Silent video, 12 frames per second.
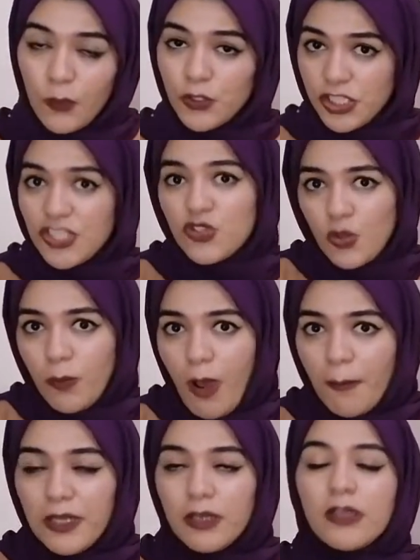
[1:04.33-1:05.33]
which is so
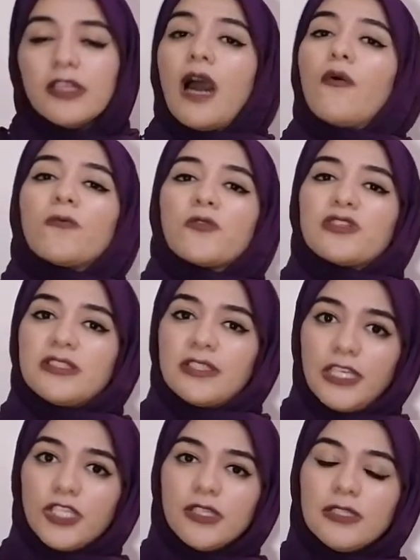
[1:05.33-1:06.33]
popular in our
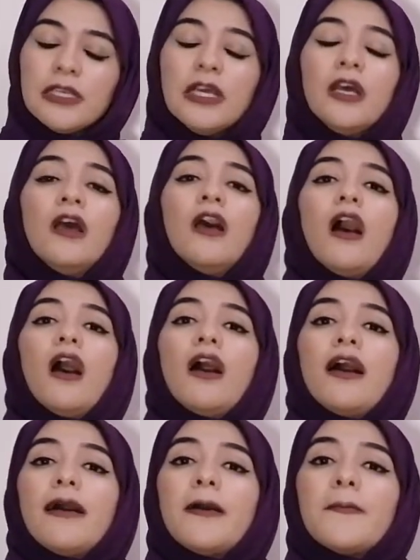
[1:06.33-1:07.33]
presentations.
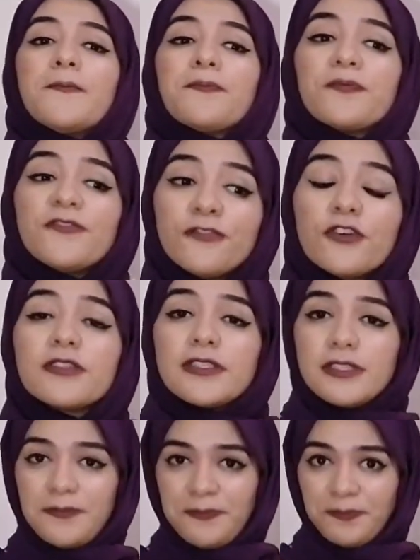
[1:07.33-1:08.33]
First,